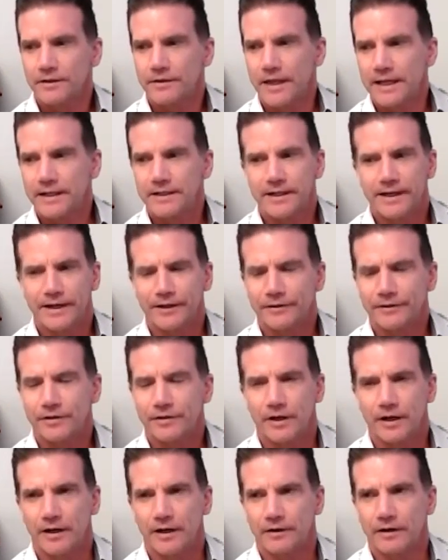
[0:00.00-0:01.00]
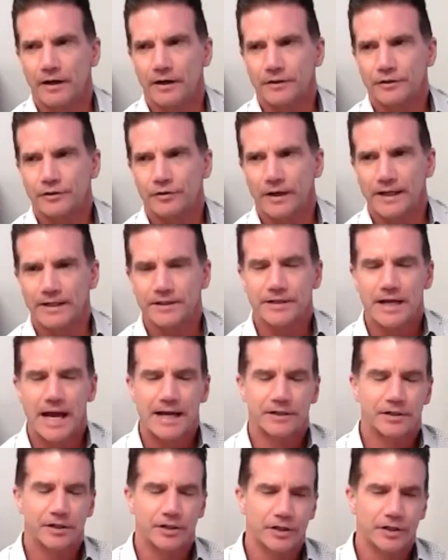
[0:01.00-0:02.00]
They did a
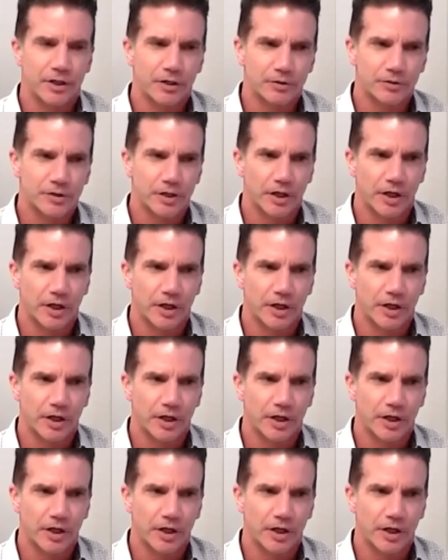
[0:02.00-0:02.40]
transaction years